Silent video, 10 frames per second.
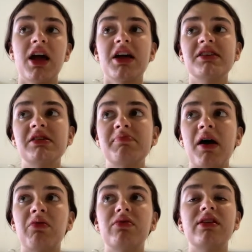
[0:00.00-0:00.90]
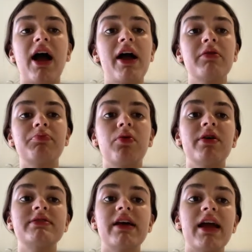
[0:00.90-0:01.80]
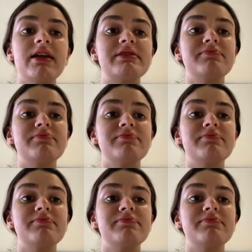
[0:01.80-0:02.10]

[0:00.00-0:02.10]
is about 9.8